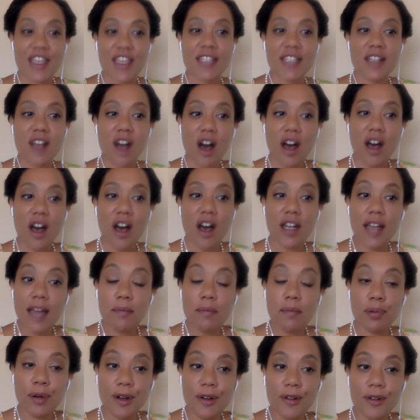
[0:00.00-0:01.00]
This
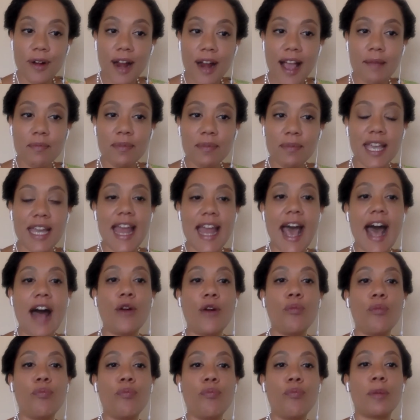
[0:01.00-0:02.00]
online program can
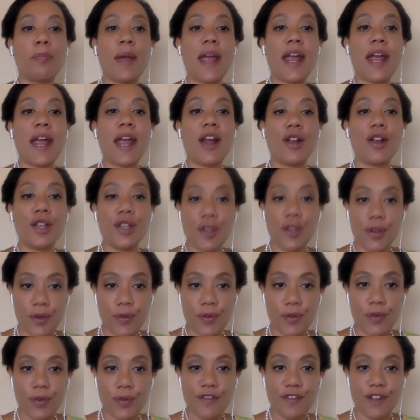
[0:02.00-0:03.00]
help prepare
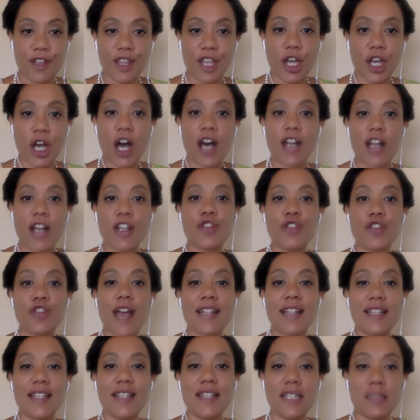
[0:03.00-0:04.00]
you for the
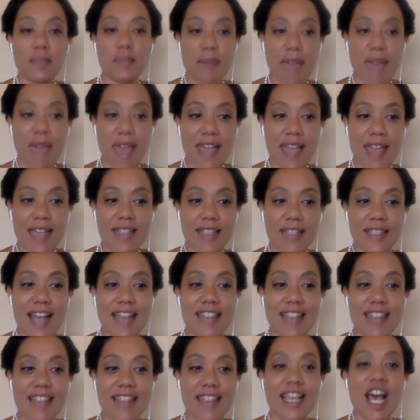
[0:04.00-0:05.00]
contracting space
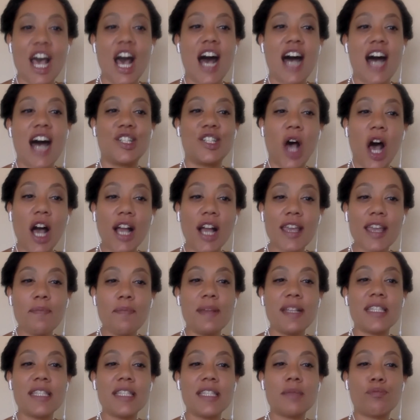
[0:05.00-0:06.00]
as a
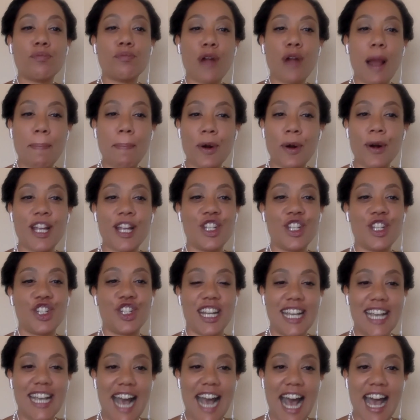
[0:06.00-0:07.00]
documents
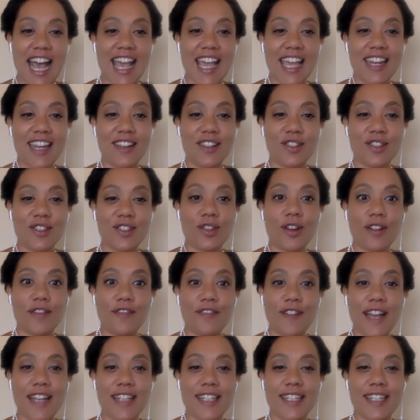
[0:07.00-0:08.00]
preparation guide.
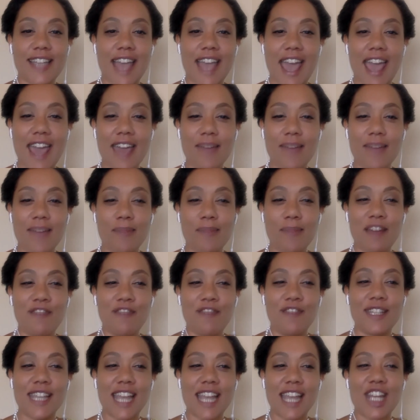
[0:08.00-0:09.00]
Certified today by
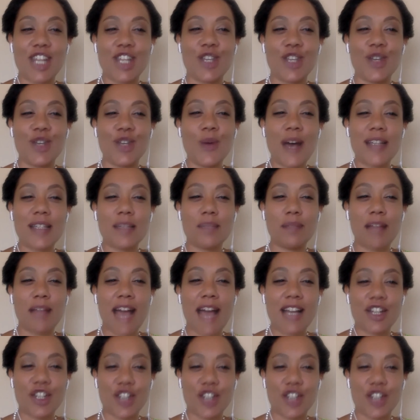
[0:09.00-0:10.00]
visiting
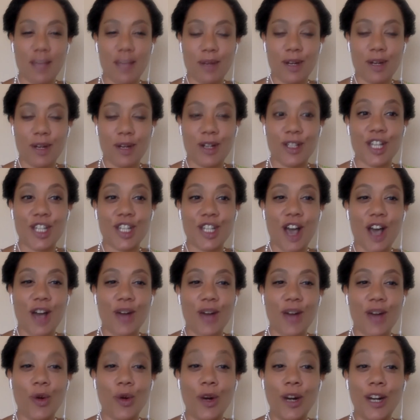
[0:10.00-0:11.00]

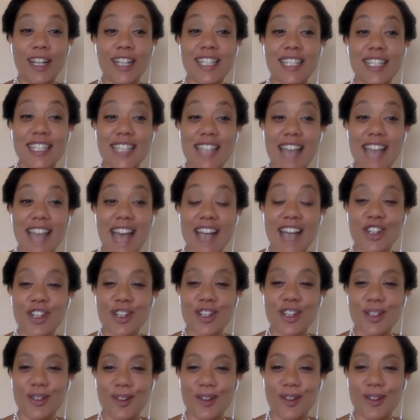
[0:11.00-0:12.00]
usblackchambers.org slash
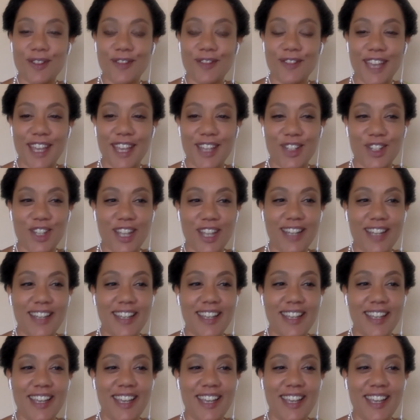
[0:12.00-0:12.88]
certification.